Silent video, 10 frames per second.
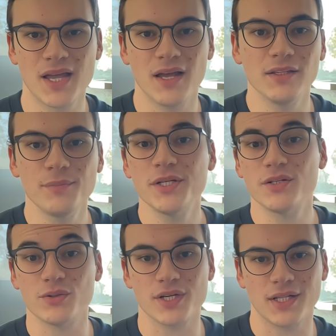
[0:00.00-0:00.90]

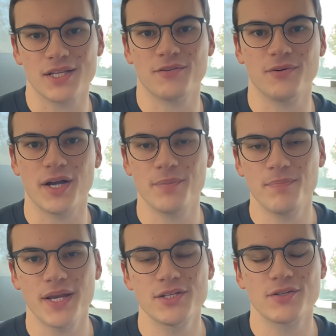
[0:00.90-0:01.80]
Ellipticals are classified
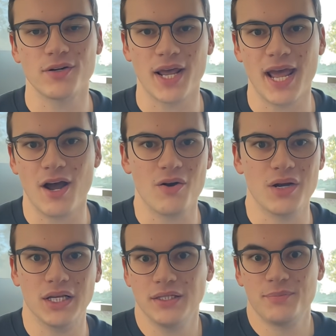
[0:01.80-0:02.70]
based on how
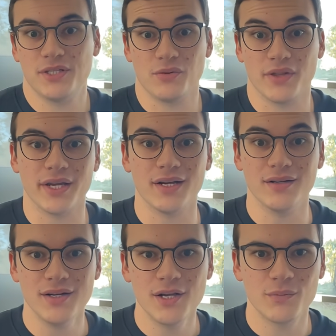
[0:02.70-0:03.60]
elliptical they are,
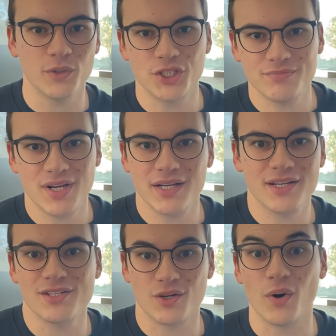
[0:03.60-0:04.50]
which I
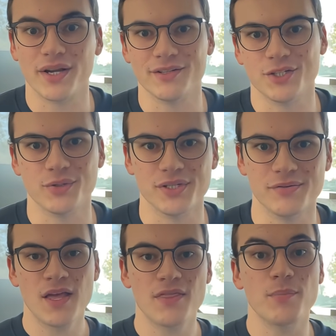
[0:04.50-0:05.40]
guess is quite intuitive.
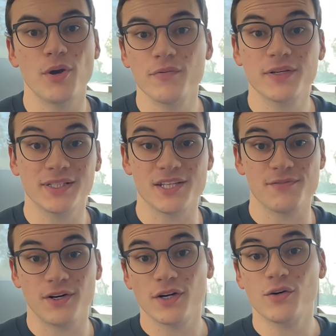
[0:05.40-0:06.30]
The perfectly
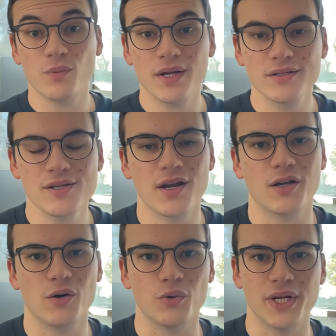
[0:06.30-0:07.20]
spherical ones are
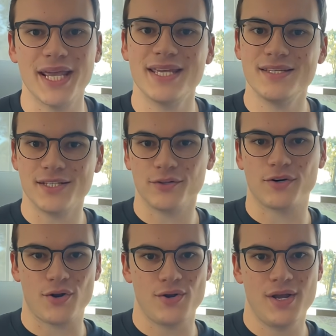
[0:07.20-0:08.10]
called
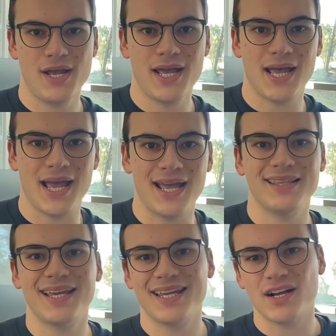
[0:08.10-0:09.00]
E0, and
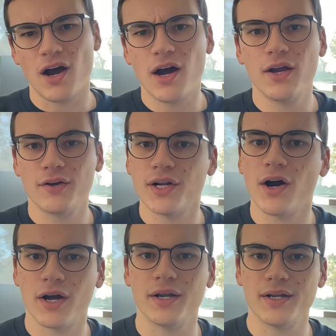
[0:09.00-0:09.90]
they get a higher and
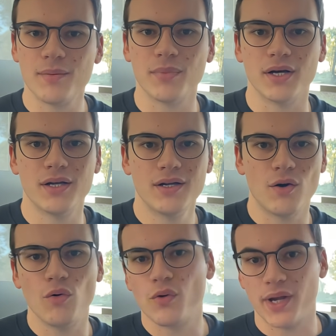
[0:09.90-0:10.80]
higher number
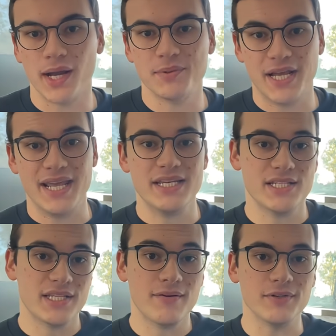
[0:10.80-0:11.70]
all the way up to
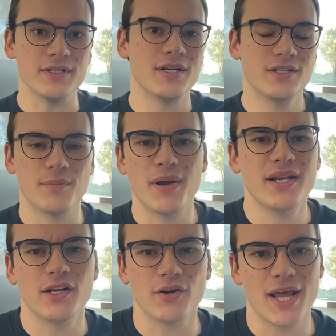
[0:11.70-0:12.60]
E7,
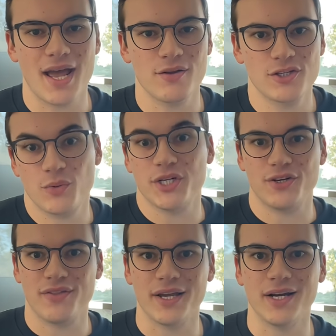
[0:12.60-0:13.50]
depending on how
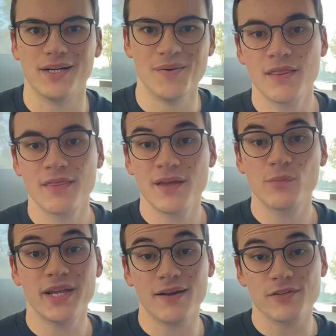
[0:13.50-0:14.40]
squished they are. Then
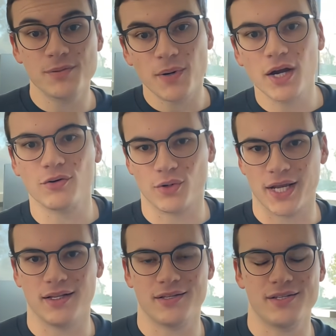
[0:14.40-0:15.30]
we have spiral
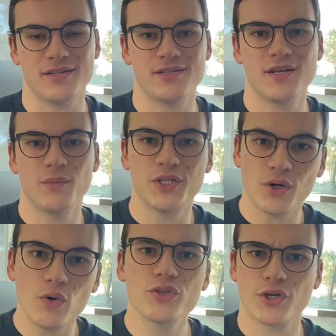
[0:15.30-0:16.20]
galaxies, which
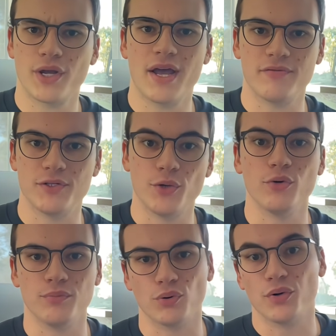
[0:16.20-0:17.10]
also have
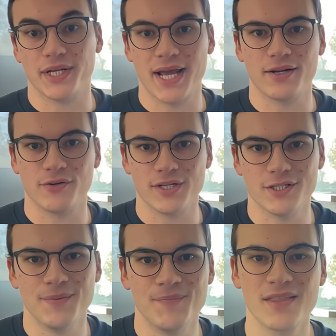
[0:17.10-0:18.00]
two broad categories.
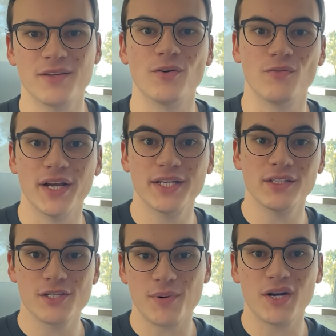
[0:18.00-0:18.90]
There are regular
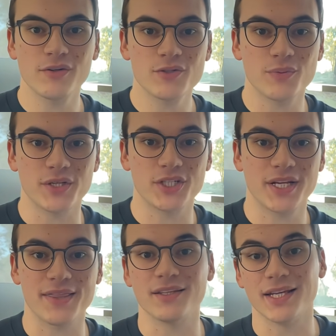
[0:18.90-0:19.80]
spirals, which
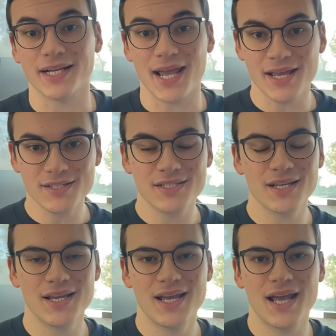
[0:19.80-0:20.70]
get the letter S,
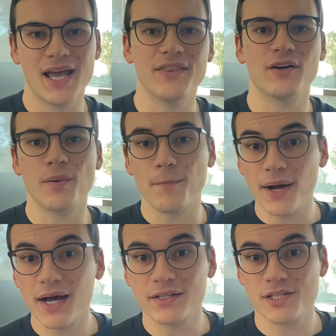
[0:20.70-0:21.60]
and there are
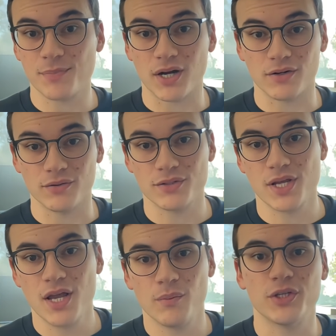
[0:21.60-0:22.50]
barred spirals,
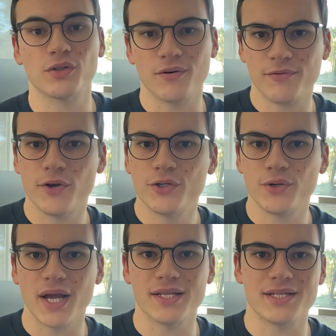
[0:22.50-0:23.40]
which are referred to
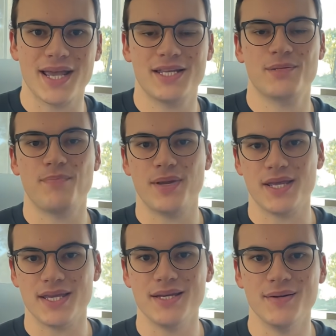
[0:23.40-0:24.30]
as
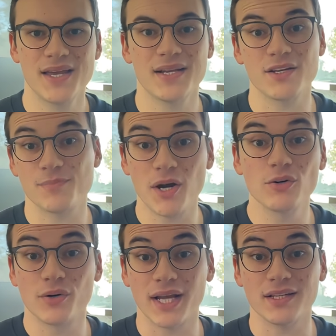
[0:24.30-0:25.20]
SB. Now,
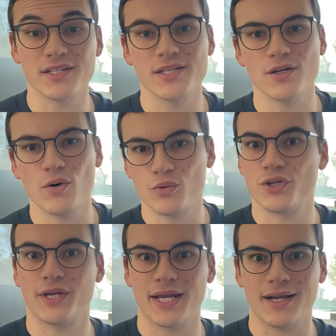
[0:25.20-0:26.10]
spiral galaxies
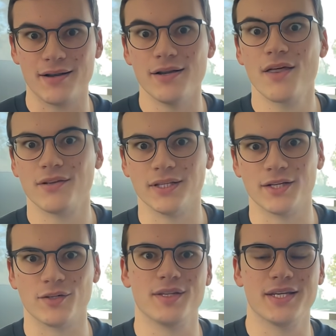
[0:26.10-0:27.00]
also get another
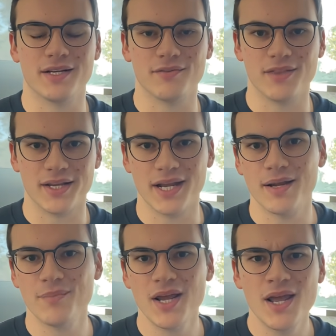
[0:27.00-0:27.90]
letter at the end of their
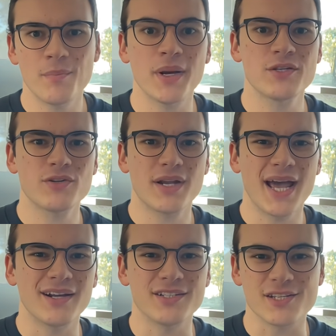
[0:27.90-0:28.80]
name based on
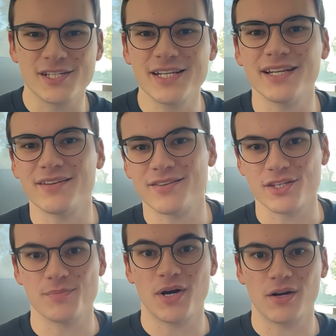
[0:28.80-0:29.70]
how distinct the
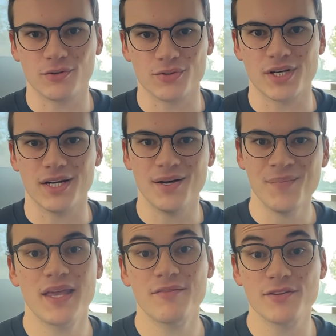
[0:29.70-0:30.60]
spirals are.
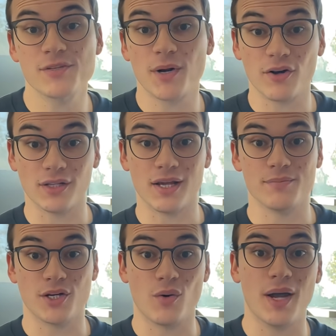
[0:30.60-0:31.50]
If the spiral arms
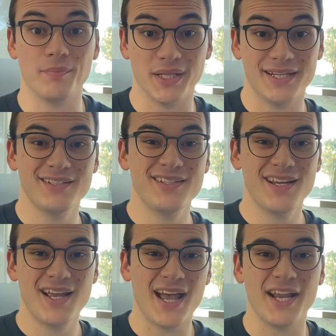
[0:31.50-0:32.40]
are quite blended
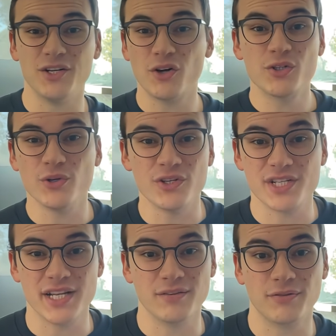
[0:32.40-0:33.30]
and not too
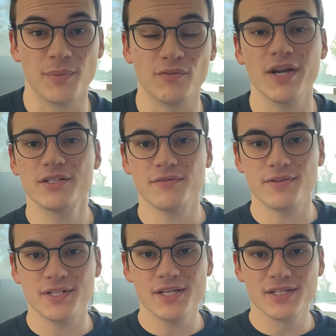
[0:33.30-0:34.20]
distinct from the rest of the
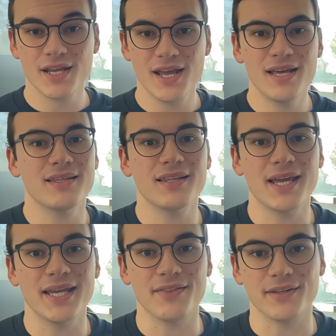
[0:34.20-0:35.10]
disk, then they
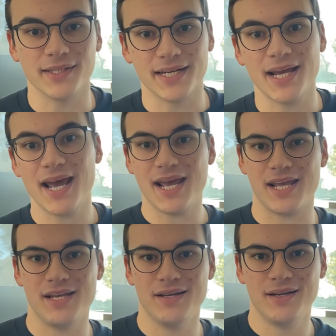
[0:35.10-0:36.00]
get the letter A.